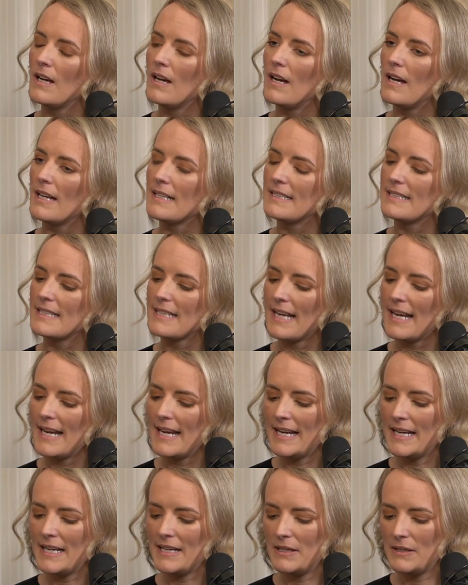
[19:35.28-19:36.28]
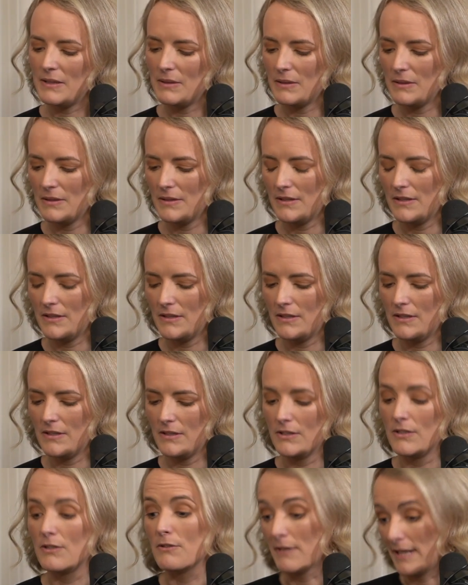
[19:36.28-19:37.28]
I'd say
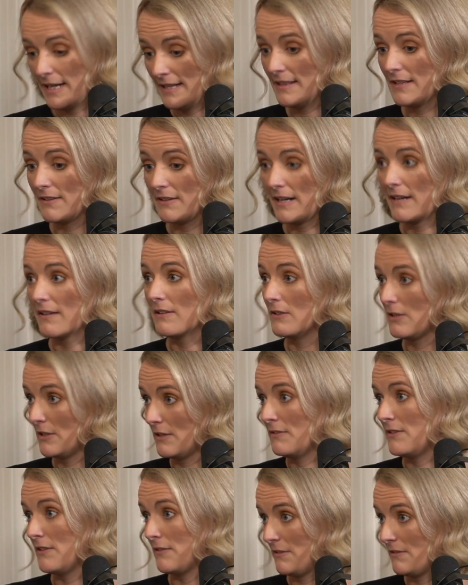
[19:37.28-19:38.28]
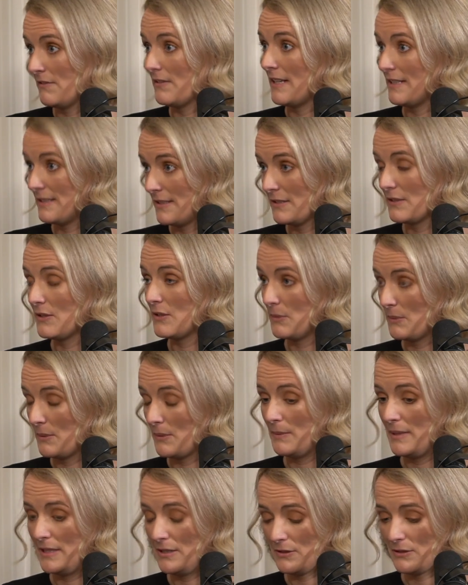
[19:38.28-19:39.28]
you're right. There are a lot of different facets to
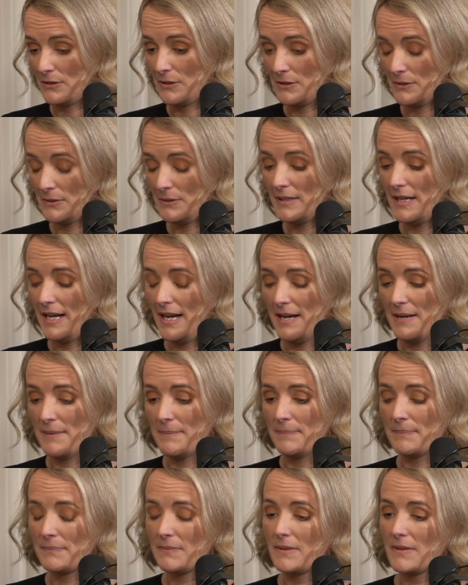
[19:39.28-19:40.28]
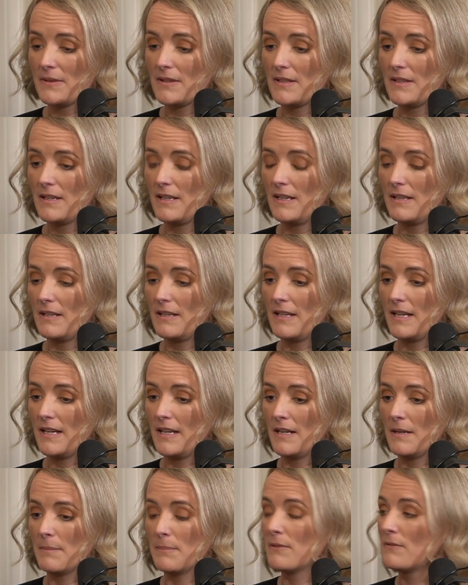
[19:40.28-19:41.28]
what we do.
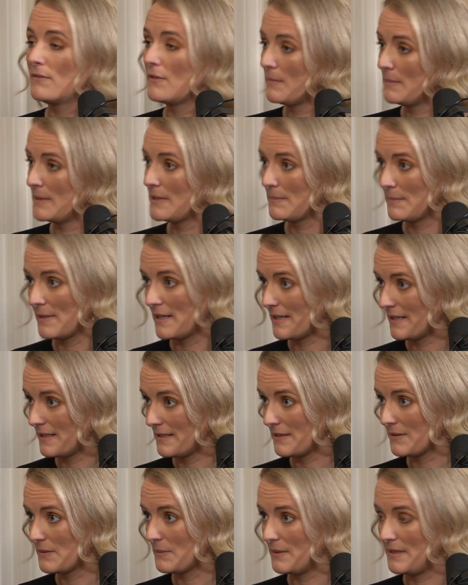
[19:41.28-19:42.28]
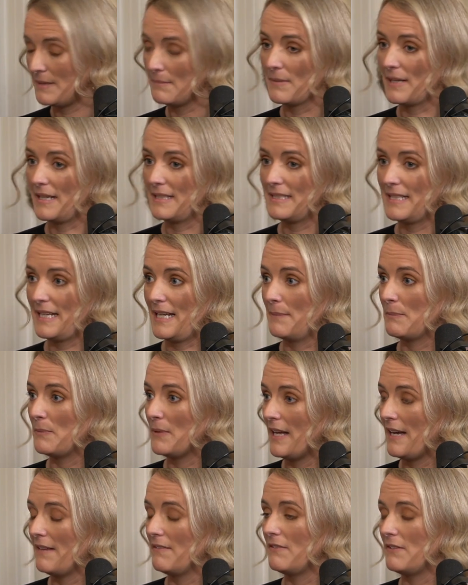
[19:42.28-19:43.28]
the performance marketers within my team
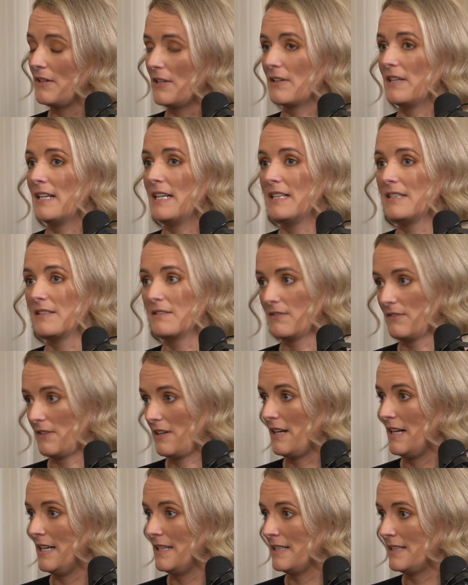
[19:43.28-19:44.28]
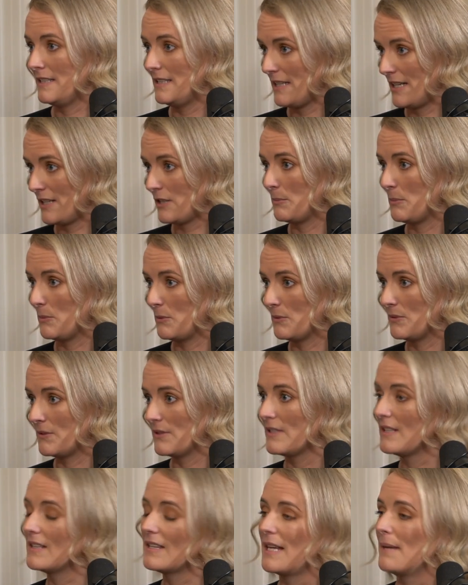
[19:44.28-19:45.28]
will have very defined
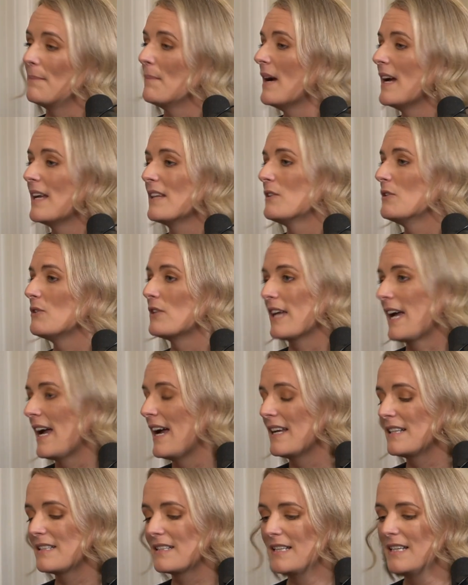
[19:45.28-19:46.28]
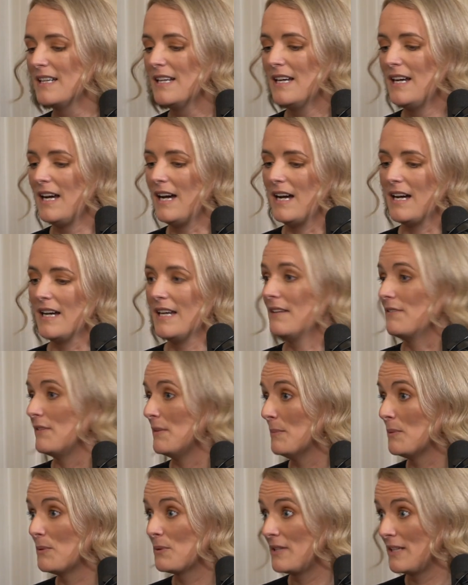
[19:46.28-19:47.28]
dashboards that they might look at
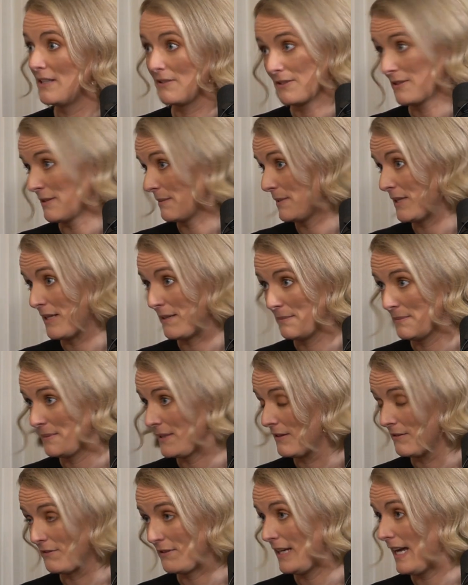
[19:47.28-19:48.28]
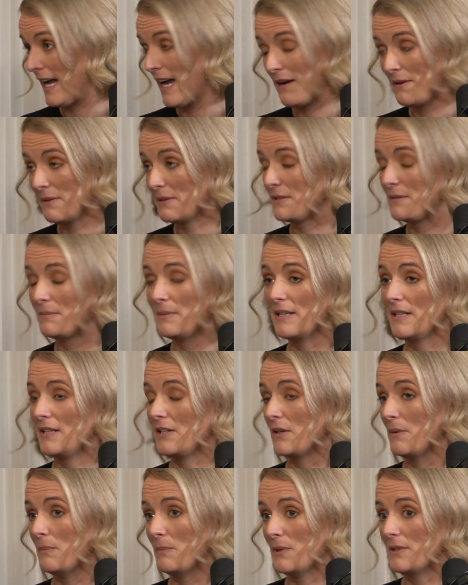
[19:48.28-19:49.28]
every morning or sometimes every hour,
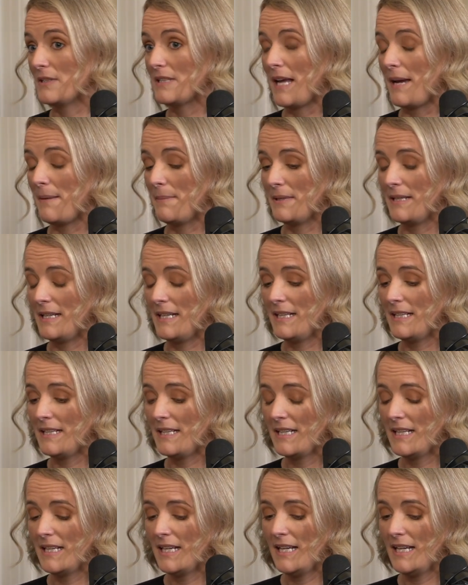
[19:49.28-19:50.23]
depending on what's happening.